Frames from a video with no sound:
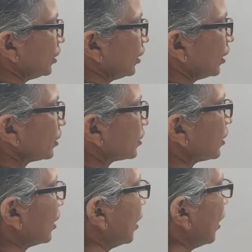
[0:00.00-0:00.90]
dx.
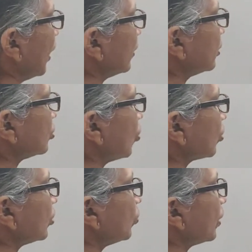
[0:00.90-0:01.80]
And the
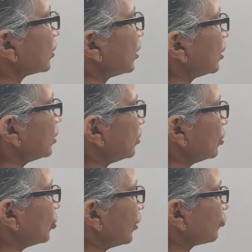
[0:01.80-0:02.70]
total work done,
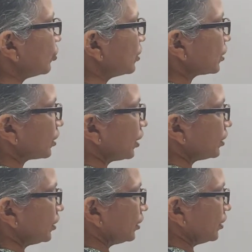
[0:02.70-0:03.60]
you have to
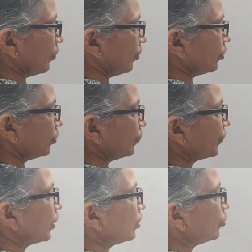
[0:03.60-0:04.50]
integrate dw,
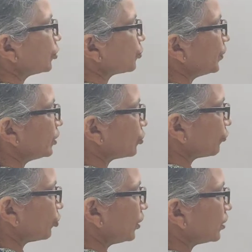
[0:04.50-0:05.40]
which means you
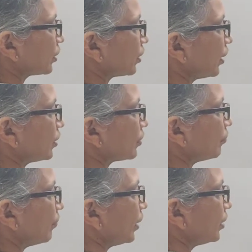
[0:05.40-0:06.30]
have to integrate
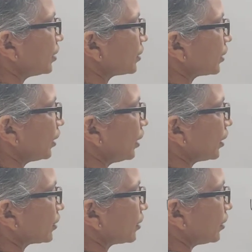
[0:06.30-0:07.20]
minus
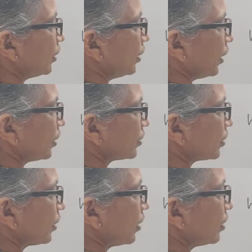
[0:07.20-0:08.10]
kx
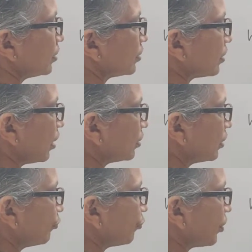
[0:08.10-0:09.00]
dx
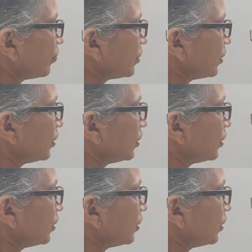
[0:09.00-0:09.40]
starting from